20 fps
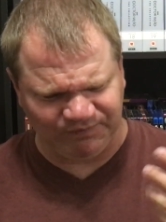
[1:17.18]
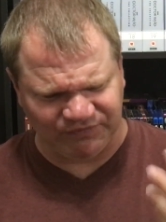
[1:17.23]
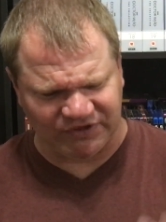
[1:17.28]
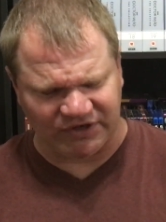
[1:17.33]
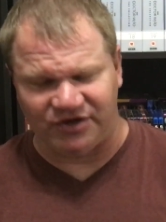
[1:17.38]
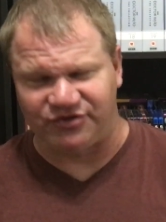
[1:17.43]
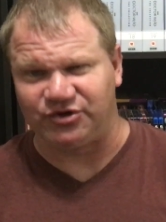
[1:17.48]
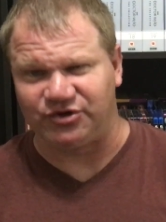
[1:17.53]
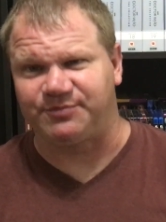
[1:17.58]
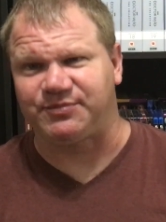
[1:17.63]

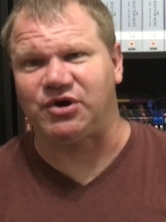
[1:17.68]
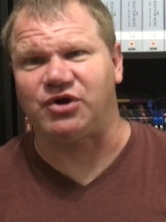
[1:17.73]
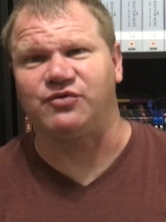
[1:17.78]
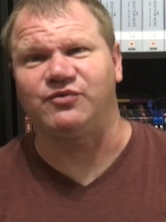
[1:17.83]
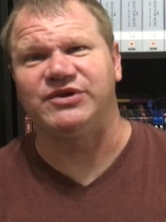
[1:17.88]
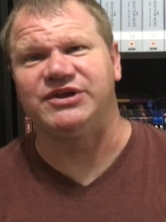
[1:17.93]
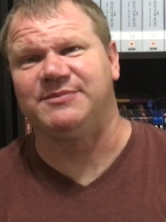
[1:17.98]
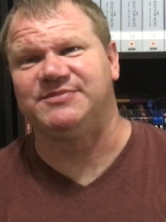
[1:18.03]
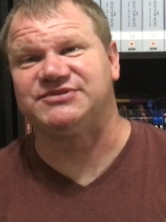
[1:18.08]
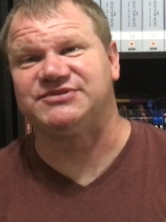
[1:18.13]
other
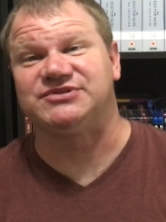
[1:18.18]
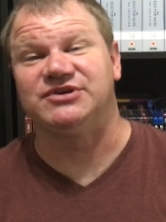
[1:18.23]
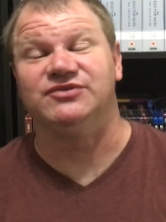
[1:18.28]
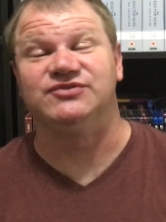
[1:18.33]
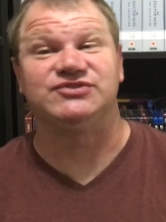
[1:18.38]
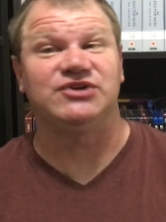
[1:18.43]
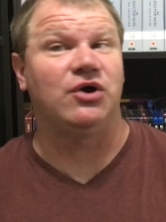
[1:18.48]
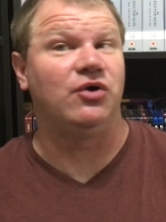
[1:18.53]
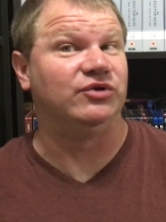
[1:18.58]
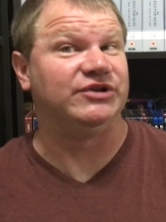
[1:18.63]
Pertwee
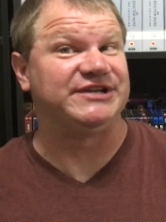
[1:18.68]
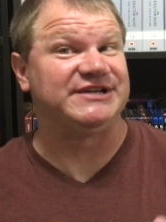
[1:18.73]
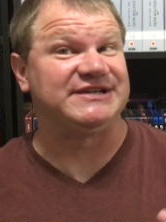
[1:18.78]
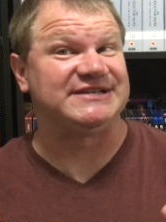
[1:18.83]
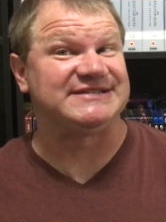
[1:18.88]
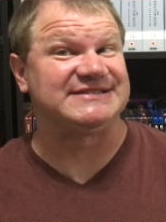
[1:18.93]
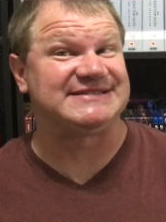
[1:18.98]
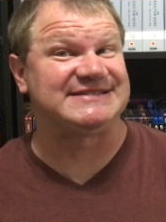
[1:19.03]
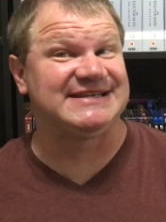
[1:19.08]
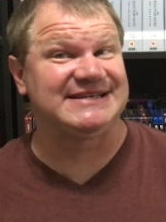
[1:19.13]
episodes only
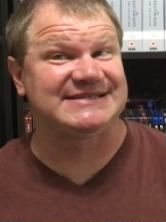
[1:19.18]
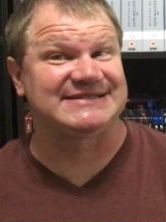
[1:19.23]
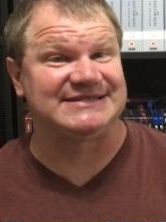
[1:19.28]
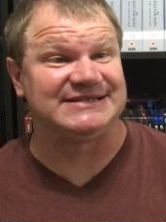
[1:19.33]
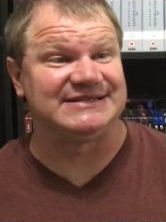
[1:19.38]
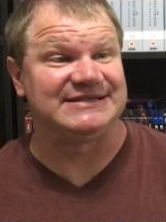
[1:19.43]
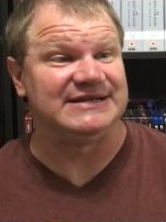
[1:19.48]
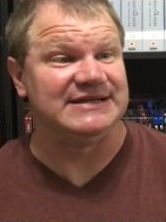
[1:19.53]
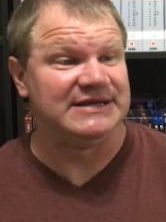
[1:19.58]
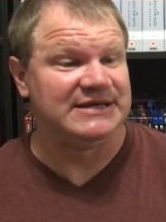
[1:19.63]

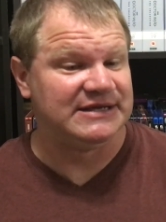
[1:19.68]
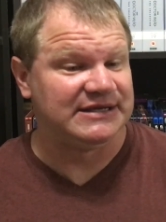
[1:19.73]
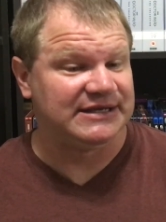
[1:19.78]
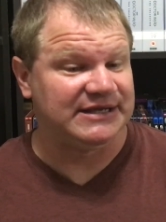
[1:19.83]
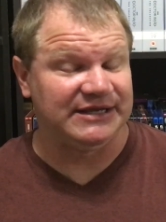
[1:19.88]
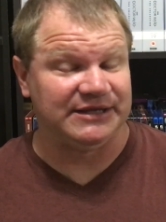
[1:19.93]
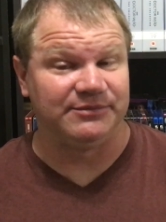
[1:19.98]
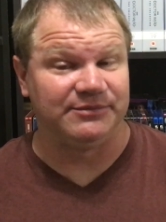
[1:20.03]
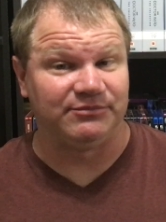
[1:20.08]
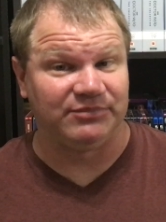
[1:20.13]
existed
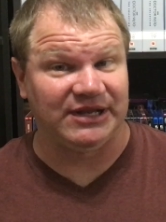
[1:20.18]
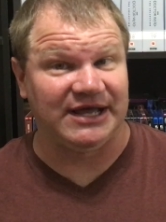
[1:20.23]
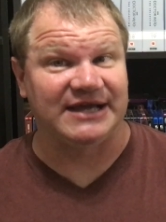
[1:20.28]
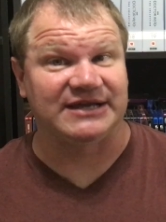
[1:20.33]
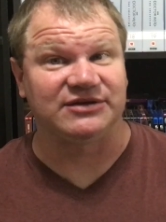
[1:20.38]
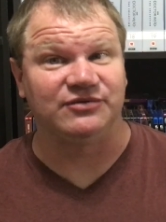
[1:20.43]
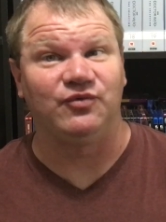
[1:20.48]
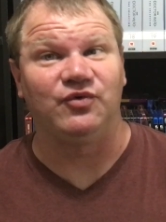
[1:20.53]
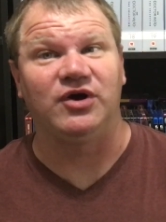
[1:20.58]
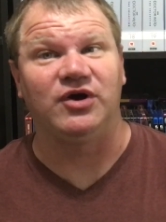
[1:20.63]
in black
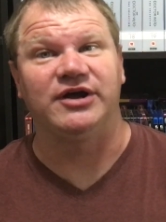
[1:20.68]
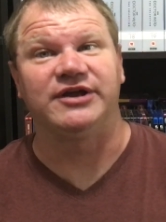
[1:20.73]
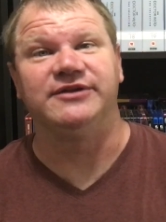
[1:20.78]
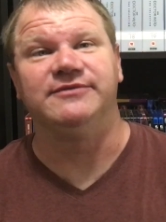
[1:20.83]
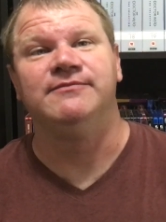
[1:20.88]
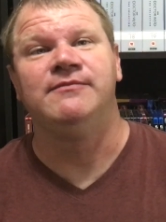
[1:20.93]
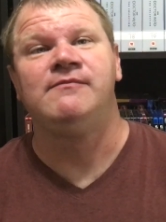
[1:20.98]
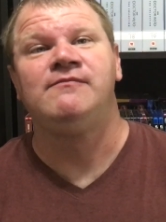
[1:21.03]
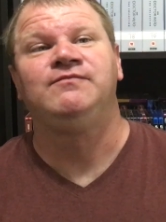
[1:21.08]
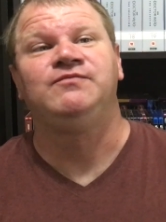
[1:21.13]
and white.
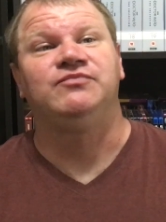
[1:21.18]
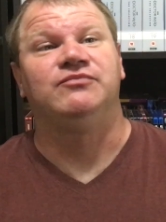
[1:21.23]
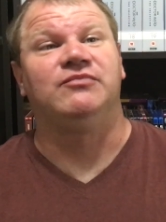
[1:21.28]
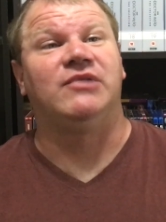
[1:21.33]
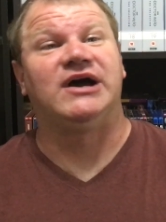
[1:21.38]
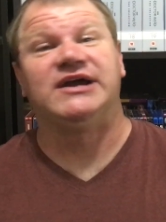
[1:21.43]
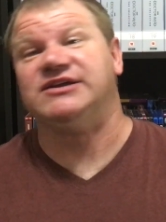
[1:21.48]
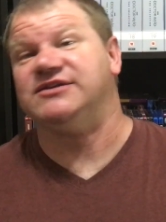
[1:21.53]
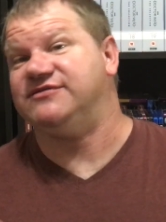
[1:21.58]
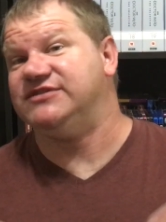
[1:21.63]

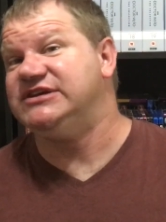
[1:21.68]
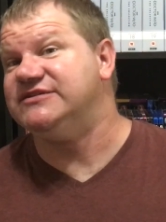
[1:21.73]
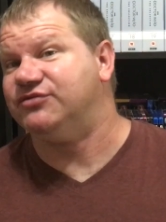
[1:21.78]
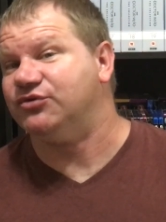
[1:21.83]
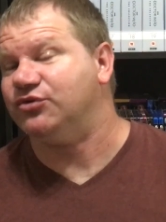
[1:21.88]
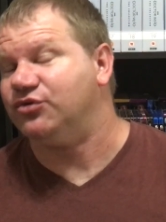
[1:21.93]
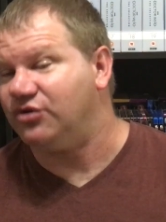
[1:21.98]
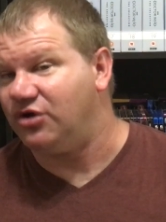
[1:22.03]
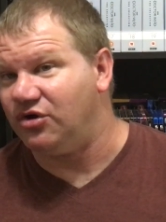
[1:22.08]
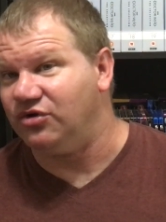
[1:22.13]
Mind of
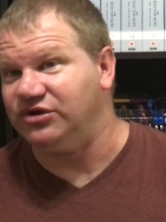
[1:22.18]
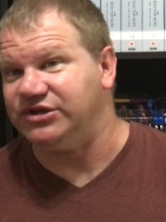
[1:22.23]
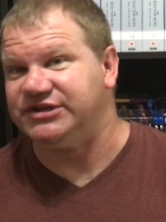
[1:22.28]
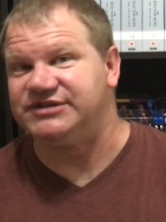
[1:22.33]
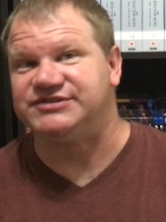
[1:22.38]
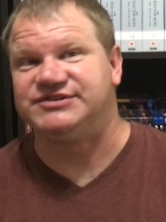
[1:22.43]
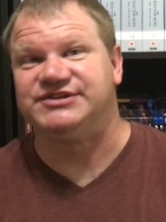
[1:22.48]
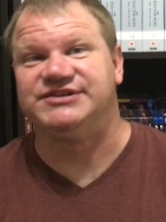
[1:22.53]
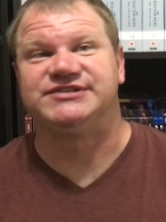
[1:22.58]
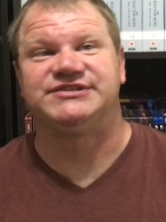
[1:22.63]
Evil only
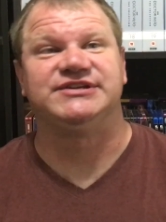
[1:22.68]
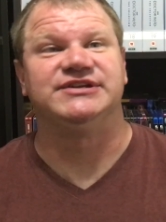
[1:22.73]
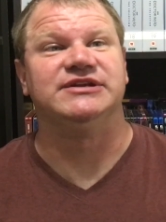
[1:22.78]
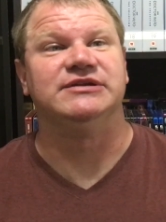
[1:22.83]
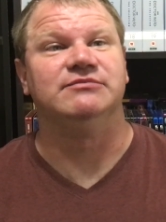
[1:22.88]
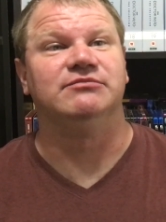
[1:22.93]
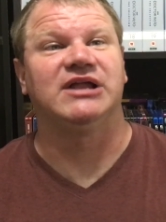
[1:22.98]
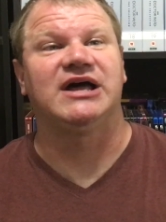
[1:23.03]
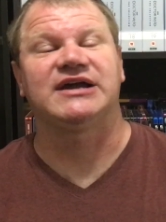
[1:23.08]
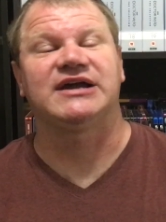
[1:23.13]
existed
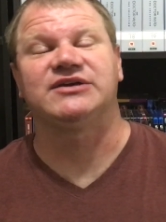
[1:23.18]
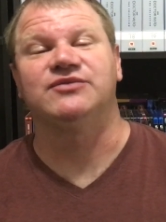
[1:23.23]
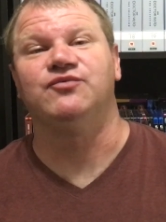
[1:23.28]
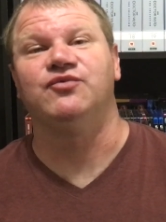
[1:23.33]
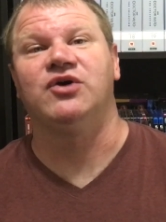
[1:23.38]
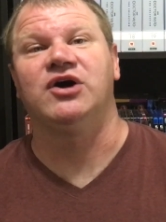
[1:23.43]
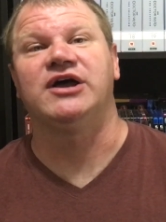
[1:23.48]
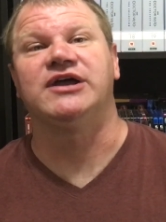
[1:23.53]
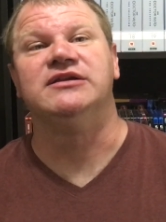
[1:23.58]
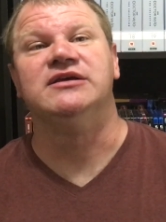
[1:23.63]
in black and
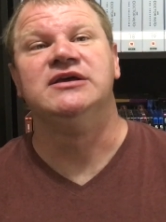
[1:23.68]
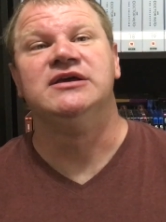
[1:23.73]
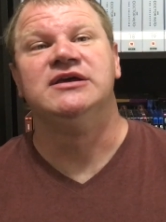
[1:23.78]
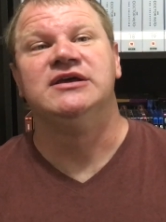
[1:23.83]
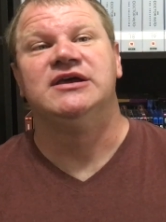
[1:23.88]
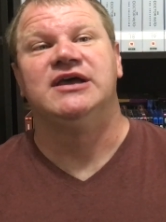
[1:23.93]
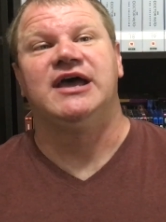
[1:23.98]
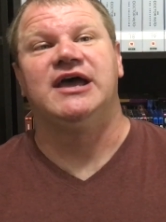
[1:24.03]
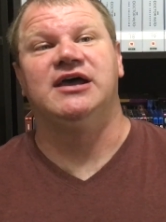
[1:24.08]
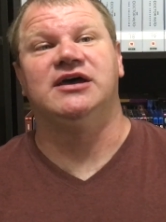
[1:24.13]
white.
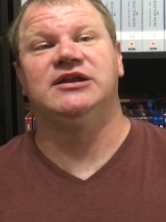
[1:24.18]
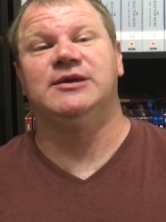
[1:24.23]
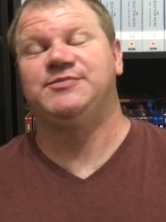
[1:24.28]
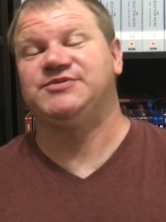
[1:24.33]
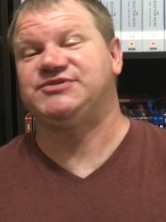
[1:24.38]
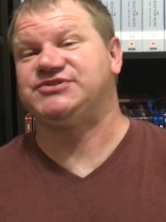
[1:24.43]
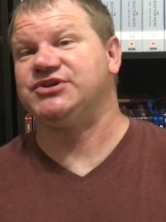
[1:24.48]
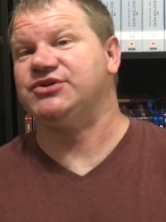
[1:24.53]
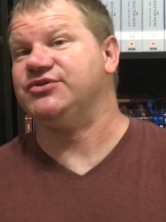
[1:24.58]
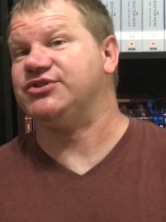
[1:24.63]
And
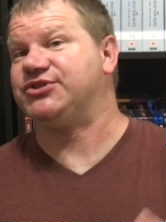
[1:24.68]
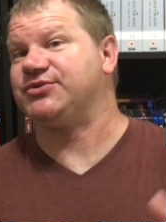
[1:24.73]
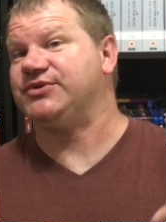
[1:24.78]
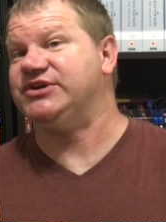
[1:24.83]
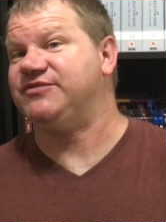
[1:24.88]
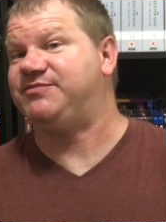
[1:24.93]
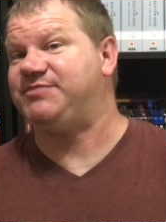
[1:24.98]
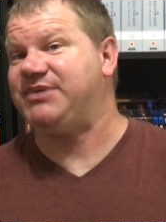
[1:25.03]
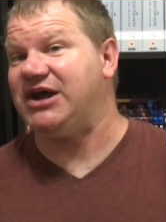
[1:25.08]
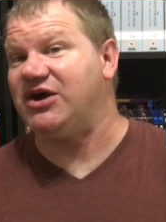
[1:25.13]
episode
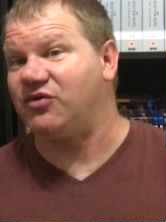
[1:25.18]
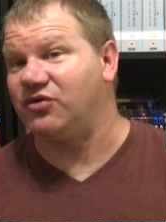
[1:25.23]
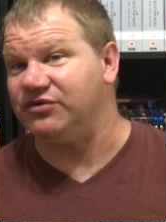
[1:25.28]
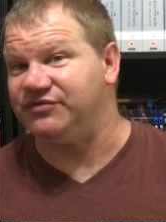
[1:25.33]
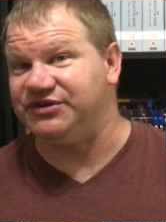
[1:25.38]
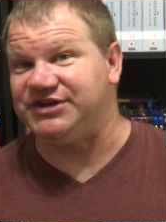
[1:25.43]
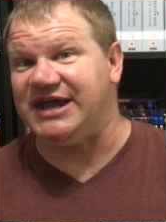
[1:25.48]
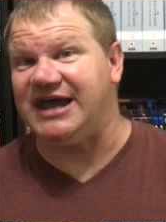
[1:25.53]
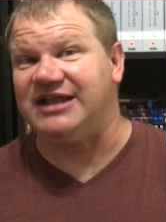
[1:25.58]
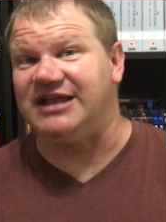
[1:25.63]
3 of Power of
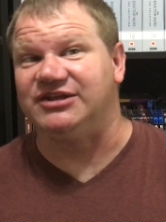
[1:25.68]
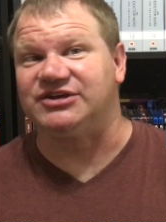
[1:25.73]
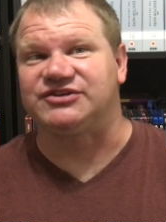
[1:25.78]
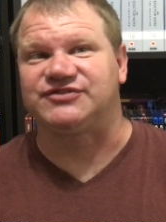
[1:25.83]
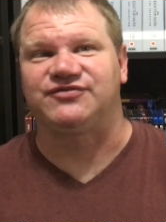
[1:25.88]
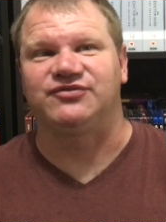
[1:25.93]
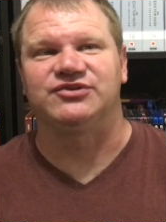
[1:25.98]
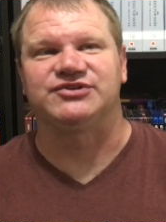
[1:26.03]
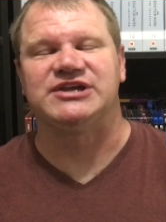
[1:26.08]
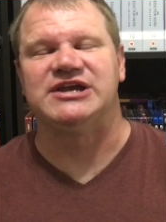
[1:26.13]
the Daleks,
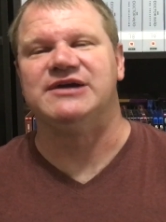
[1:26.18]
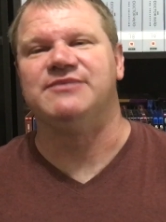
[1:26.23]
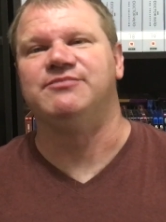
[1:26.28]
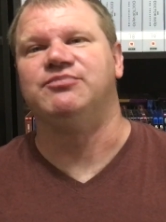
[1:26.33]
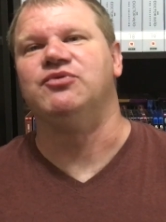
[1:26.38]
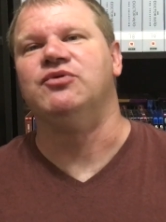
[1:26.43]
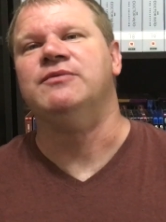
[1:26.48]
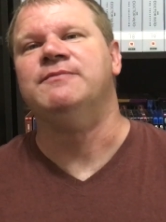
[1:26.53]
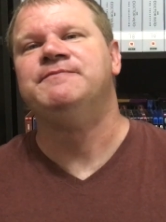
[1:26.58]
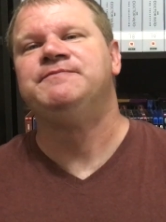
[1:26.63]
for
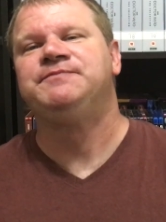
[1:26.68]
example,